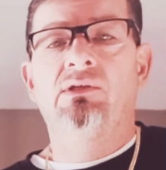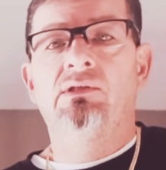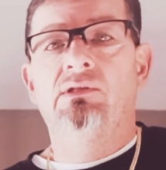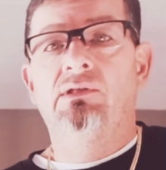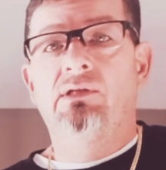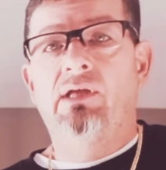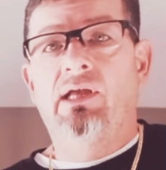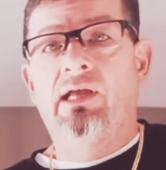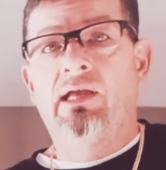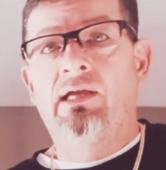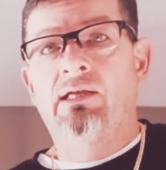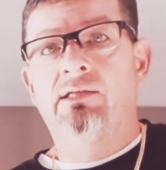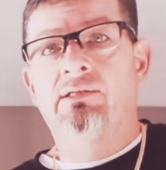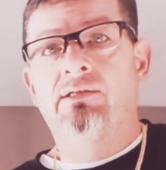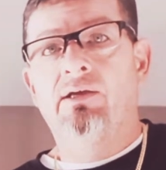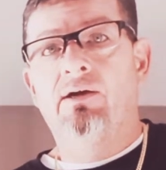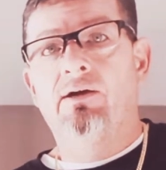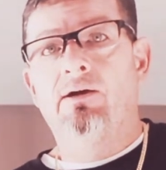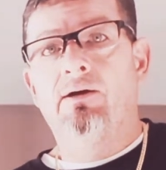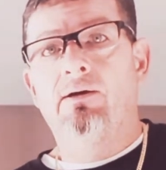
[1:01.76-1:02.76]
and
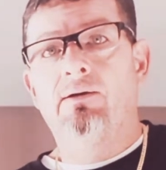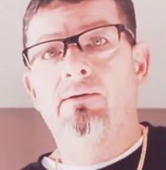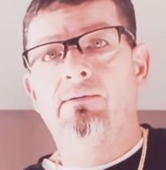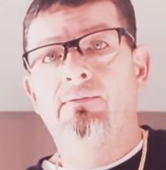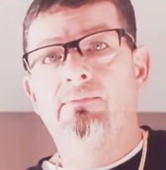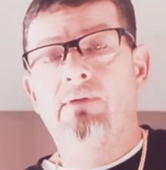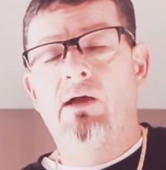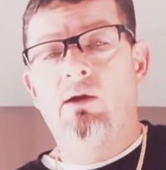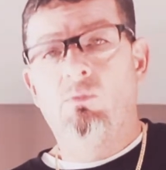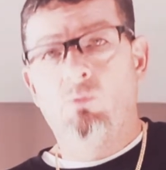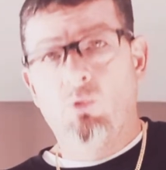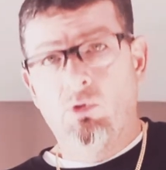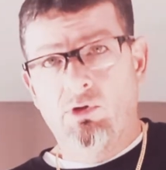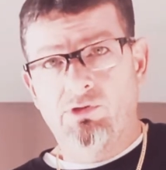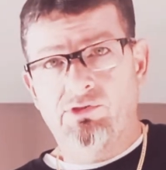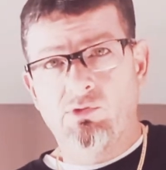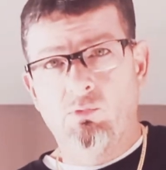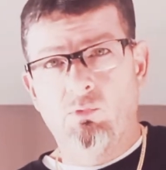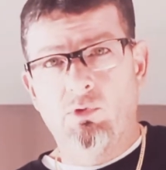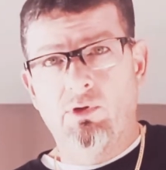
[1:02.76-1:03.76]
uh, I wore it
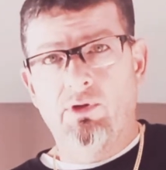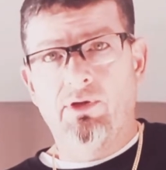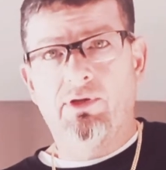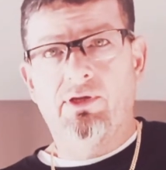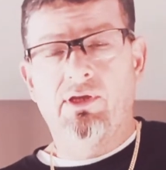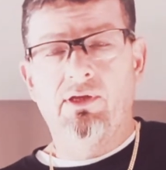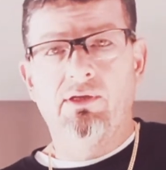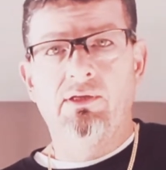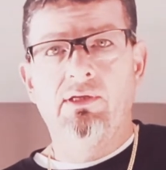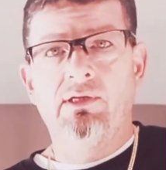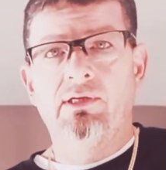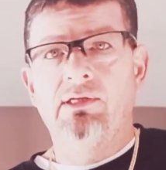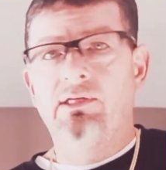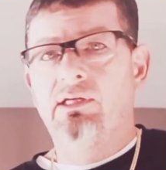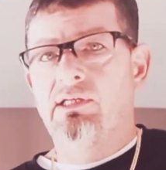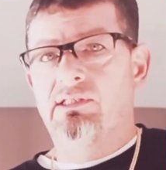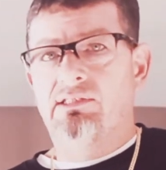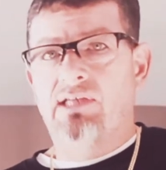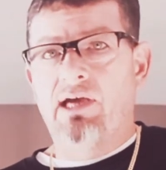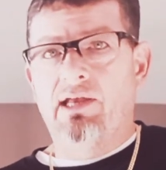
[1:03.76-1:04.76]
to work.
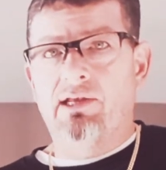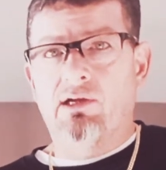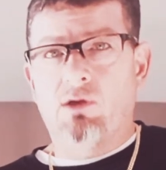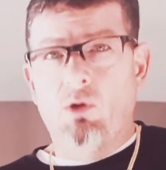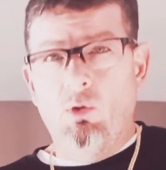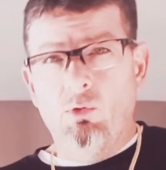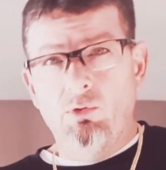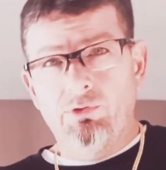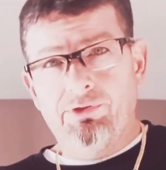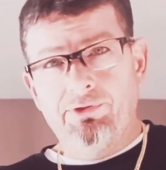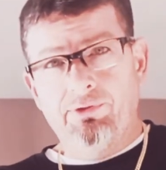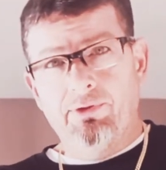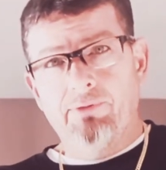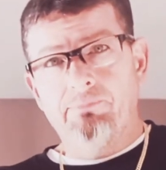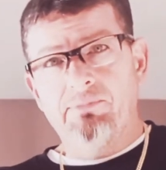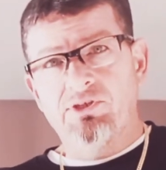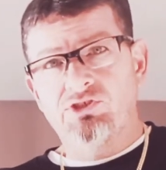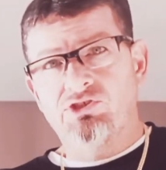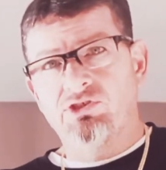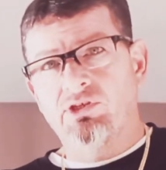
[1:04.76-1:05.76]
It's kind of cold here in
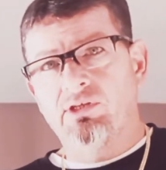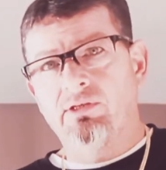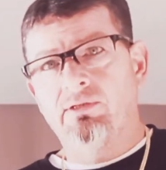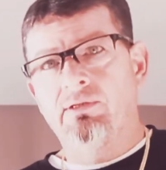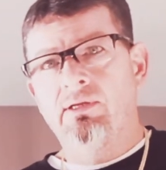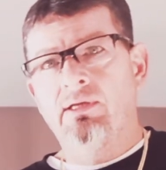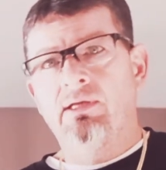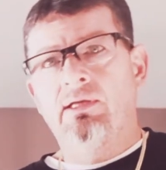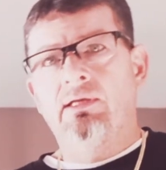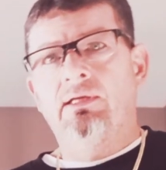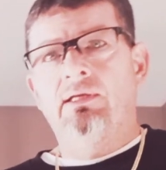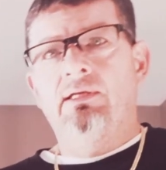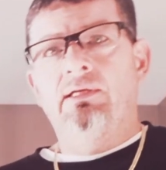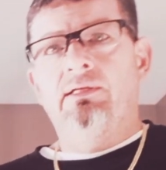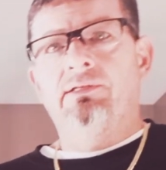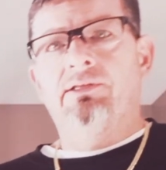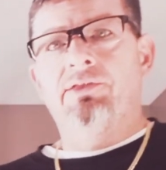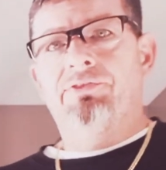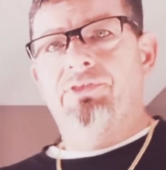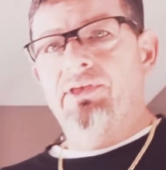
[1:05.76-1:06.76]
Michigan.
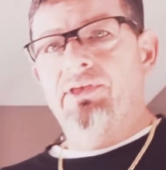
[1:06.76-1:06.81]
The thing